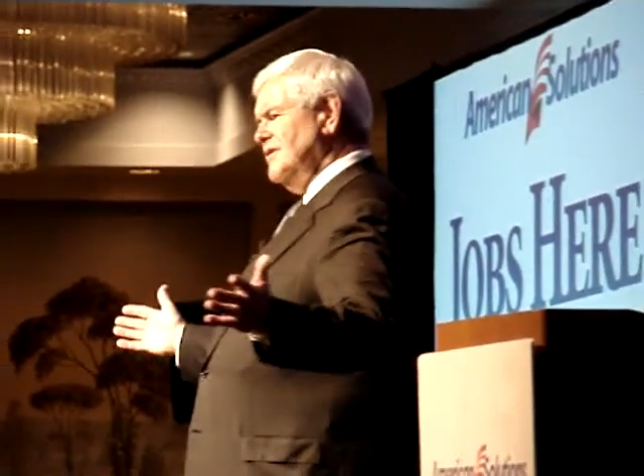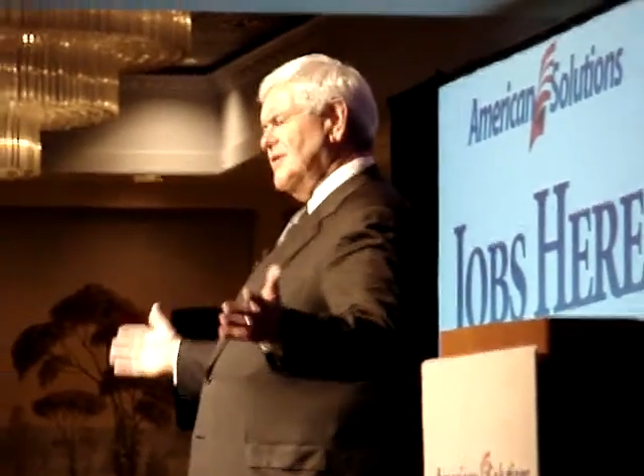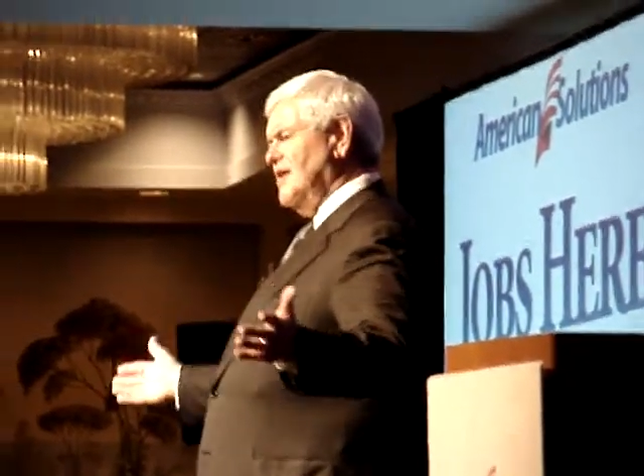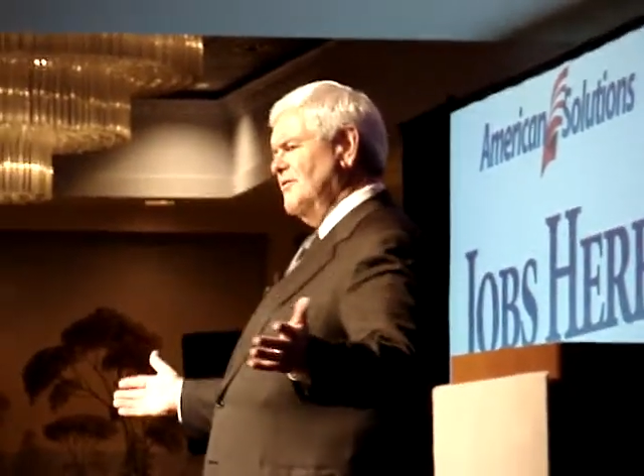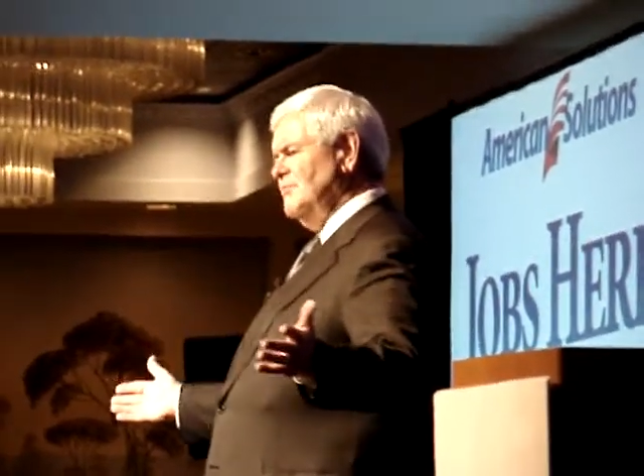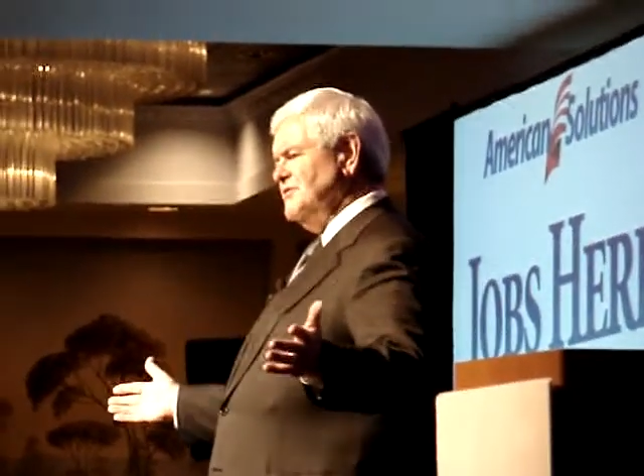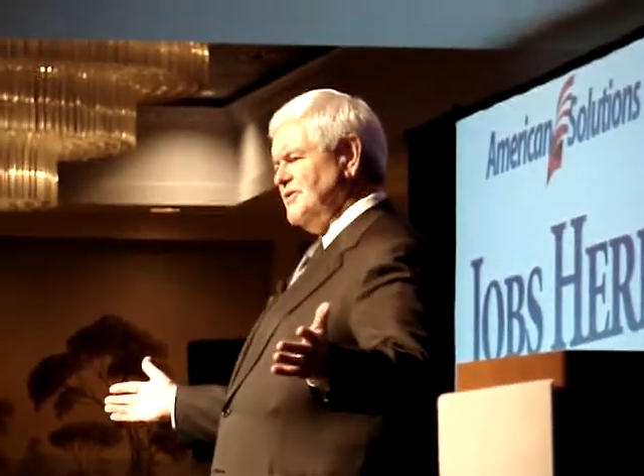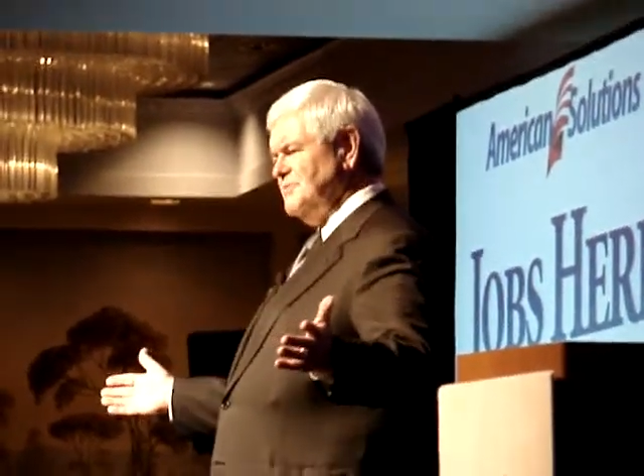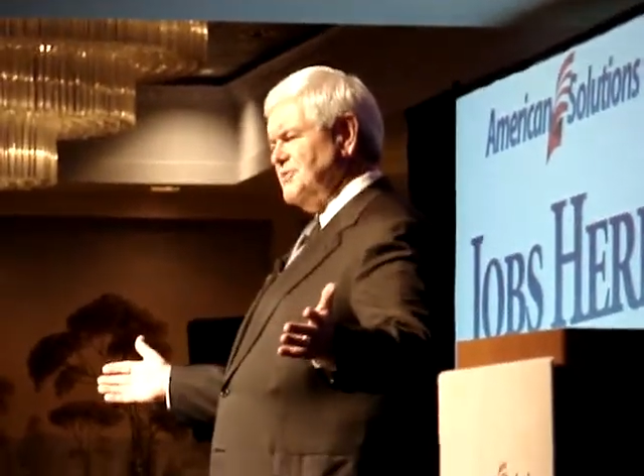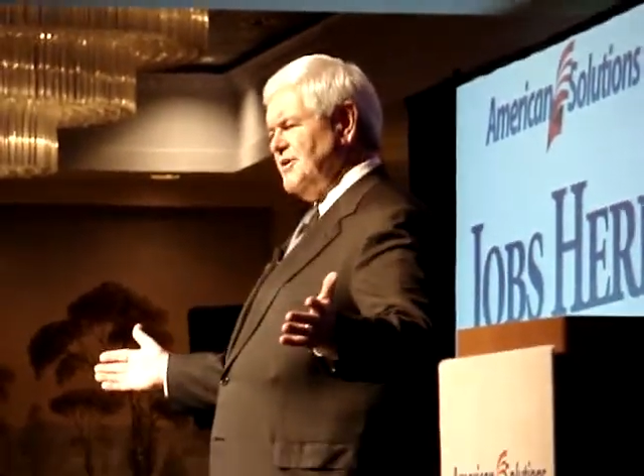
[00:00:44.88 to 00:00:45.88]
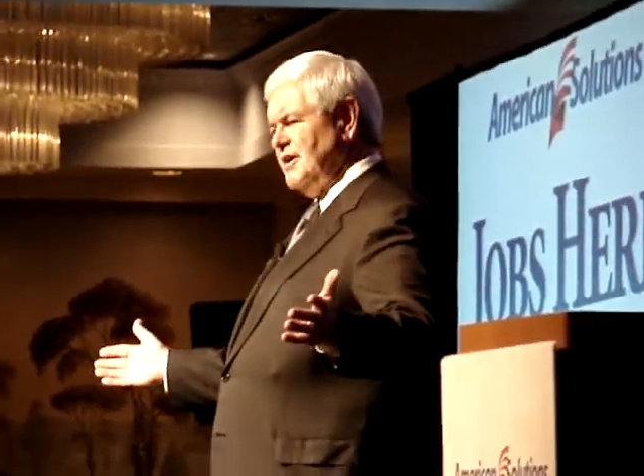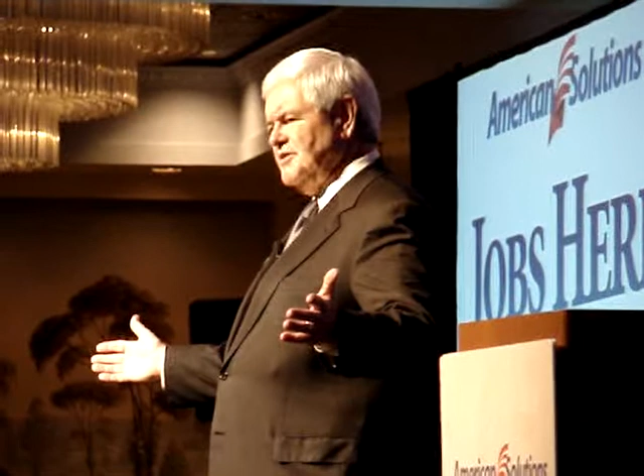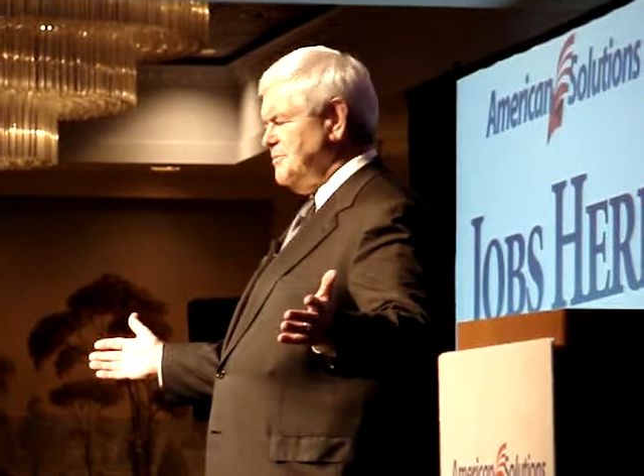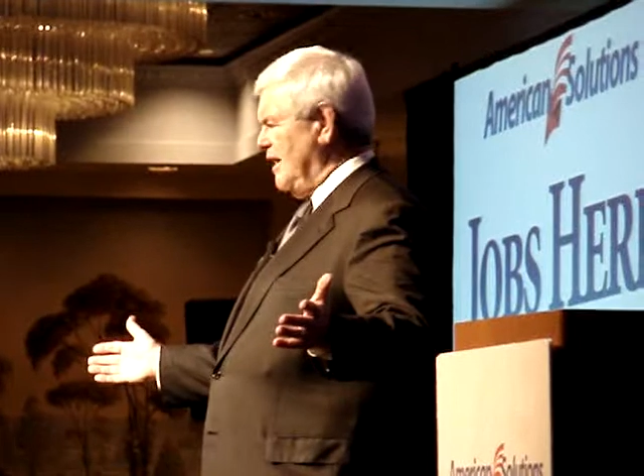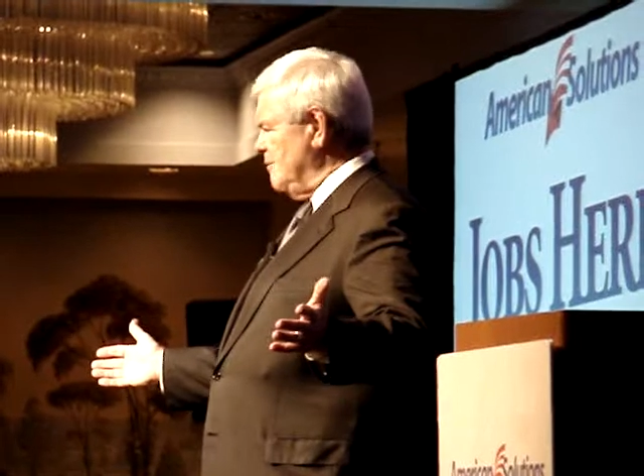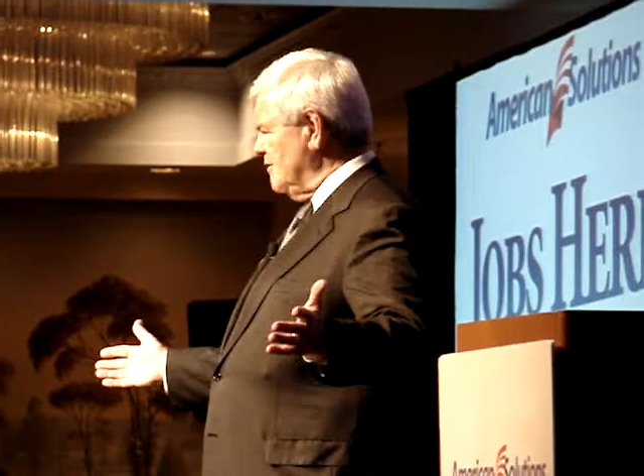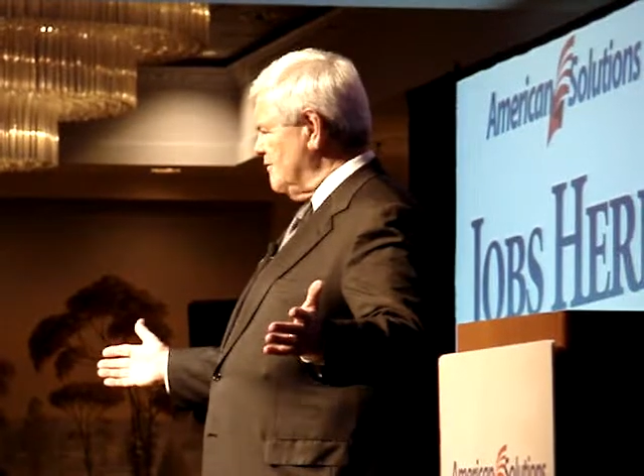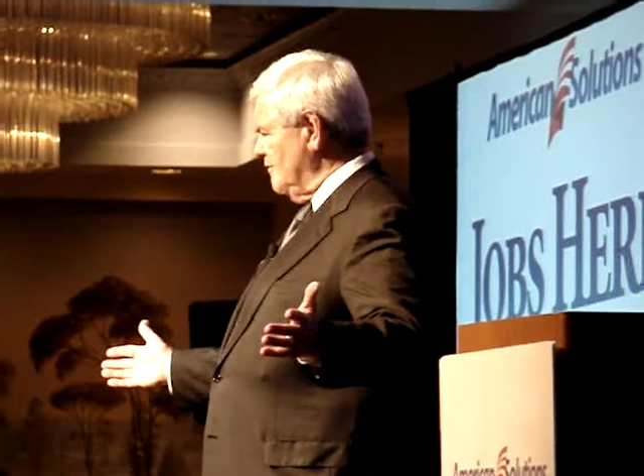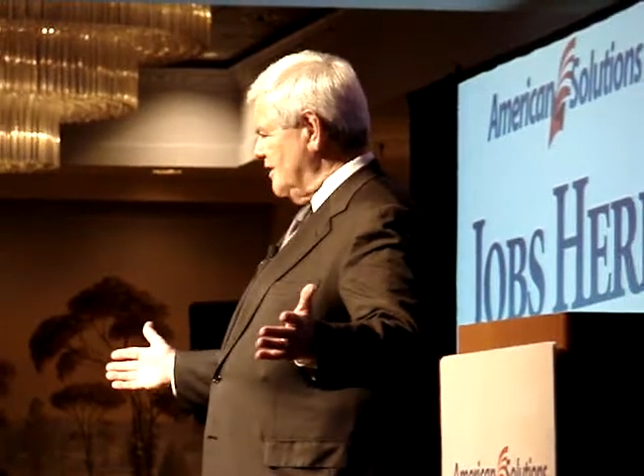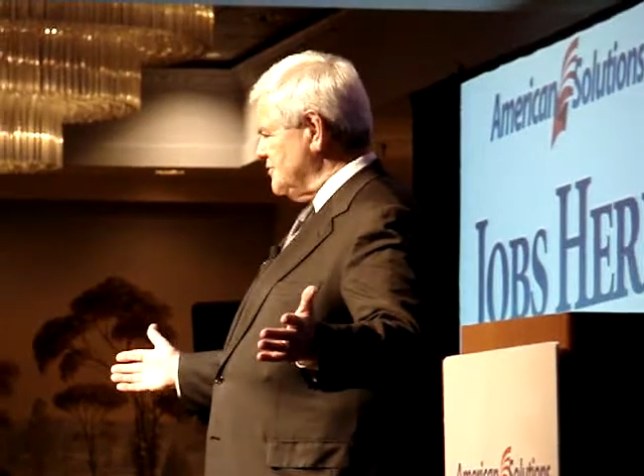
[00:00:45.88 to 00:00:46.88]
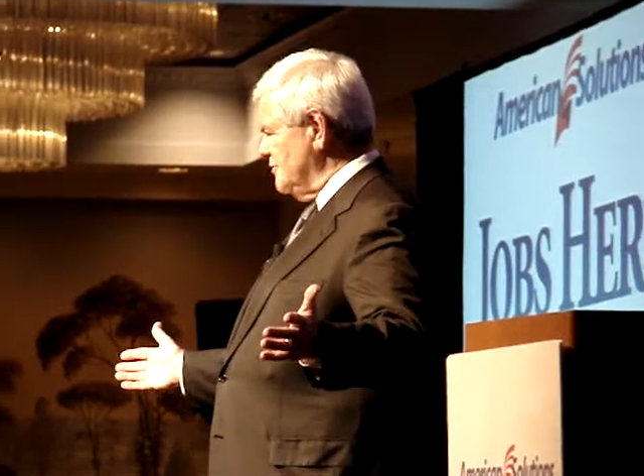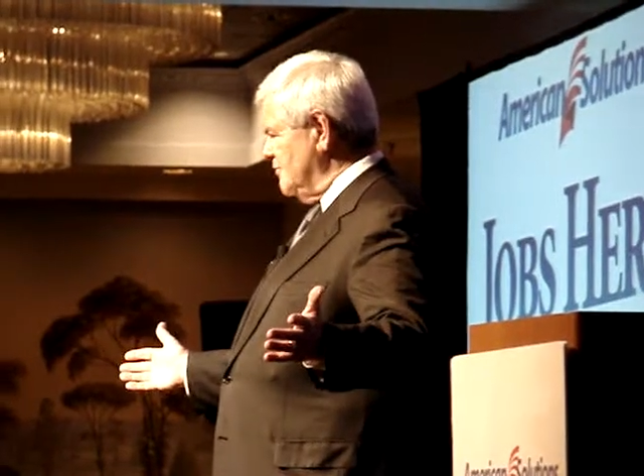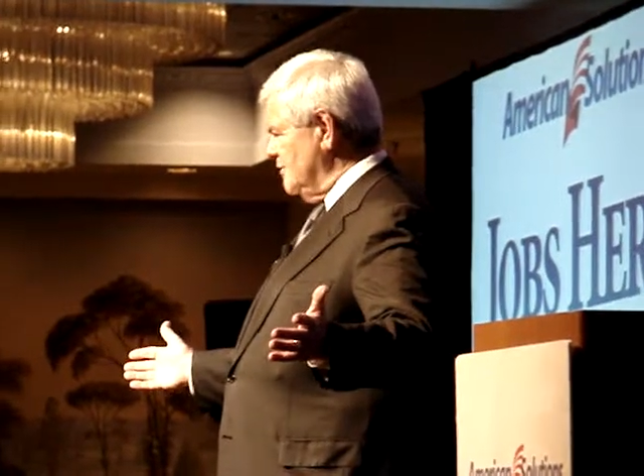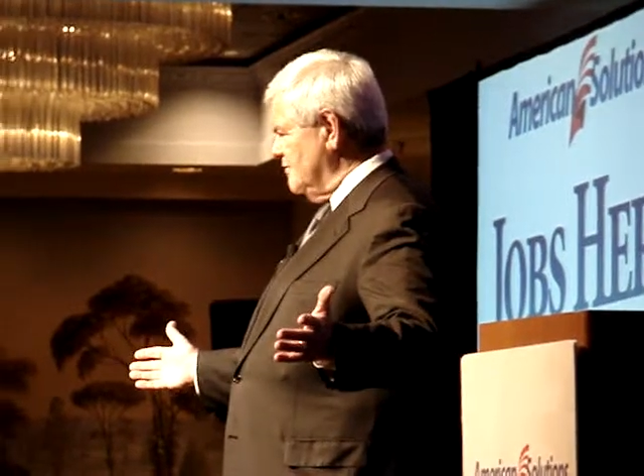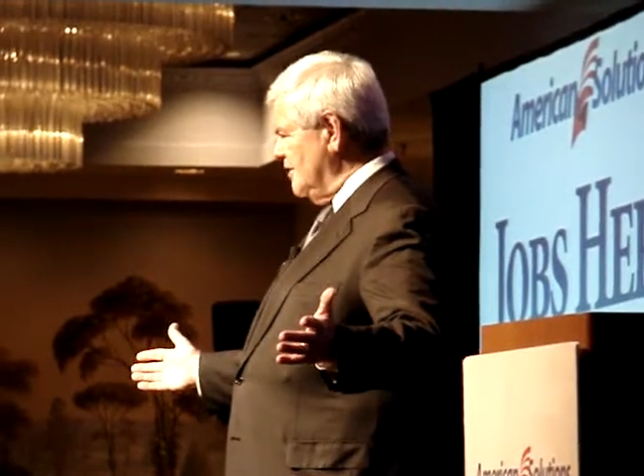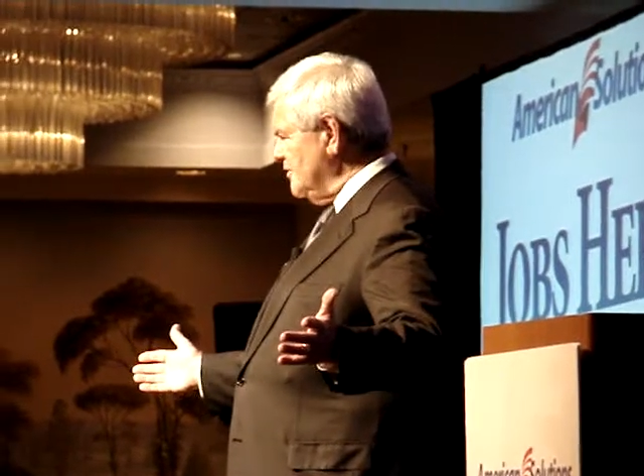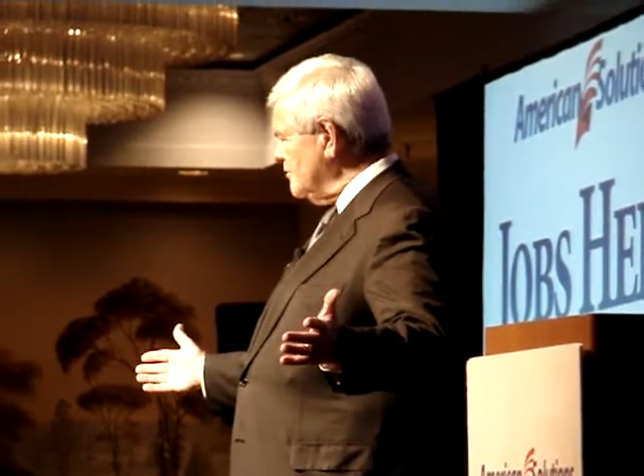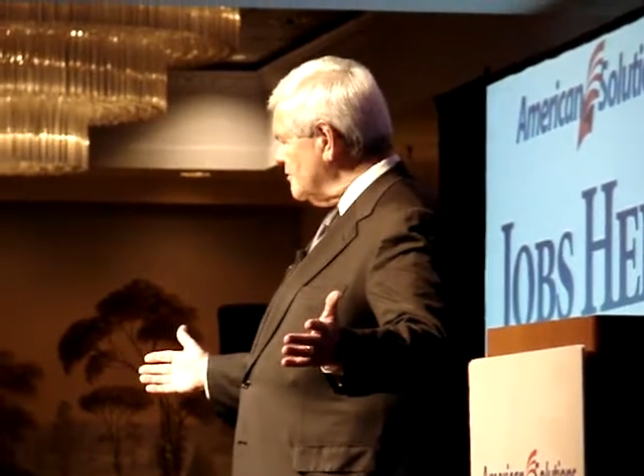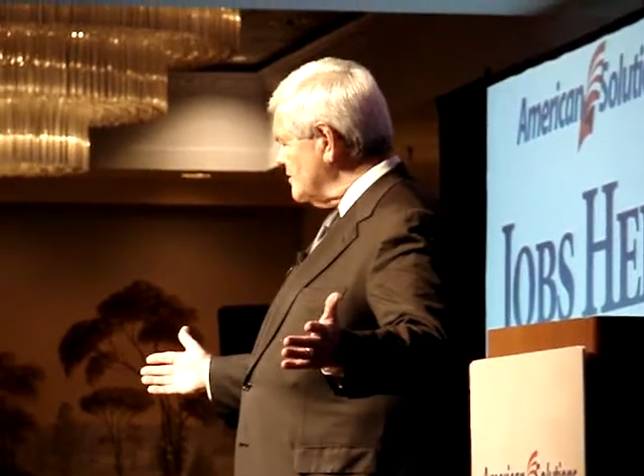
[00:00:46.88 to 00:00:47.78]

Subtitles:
than a government subsidized payment of less than real value?